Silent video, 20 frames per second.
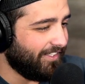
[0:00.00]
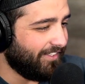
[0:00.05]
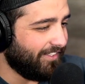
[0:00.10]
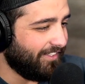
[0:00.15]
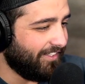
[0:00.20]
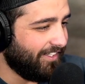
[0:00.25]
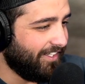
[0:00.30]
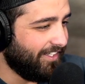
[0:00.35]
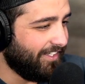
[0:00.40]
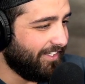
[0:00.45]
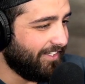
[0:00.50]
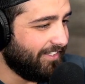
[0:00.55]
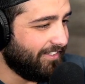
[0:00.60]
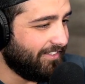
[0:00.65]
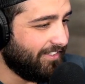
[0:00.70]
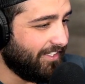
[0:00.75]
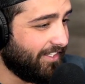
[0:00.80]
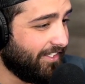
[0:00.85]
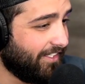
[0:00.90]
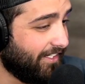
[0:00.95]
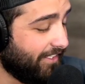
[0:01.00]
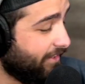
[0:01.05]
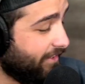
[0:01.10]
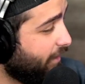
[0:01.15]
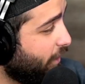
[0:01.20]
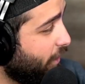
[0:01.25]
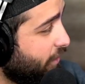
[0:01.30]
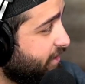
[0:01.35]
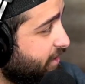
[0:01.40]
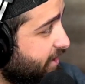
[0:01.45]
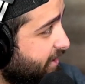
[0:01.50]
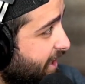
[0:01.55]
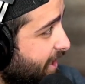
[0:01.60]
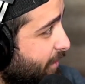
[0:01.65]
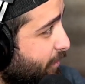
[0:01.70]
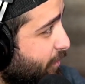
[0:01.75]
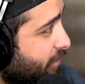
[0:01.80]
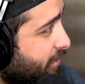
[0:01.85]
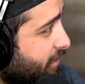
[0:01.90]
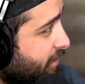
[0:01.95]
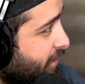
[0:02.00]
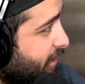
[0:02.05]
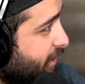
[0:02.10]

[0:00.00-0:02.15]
And then at the closing table,